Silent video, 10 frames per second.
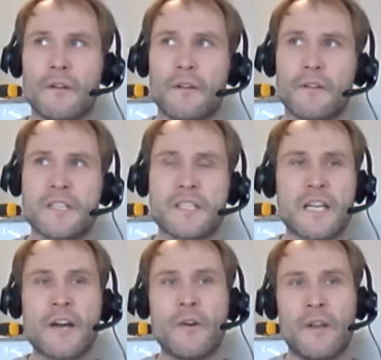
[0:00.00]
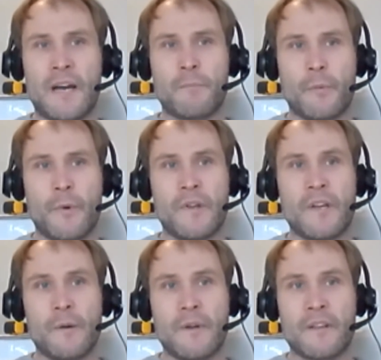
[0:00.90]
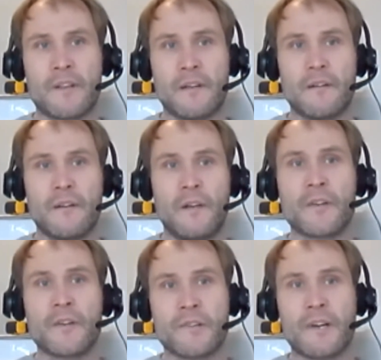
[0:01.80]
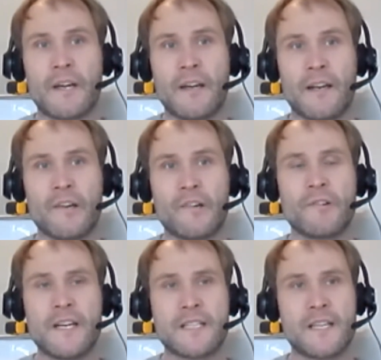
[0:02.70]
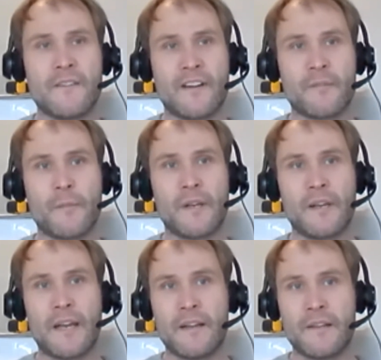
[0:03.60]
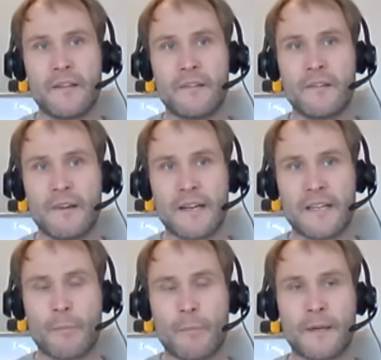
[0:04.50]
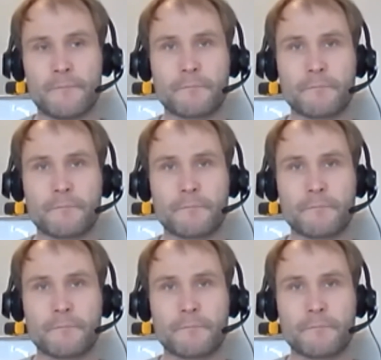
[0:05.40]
slowed down what we were doing with lottery and increased the investment in direct debit.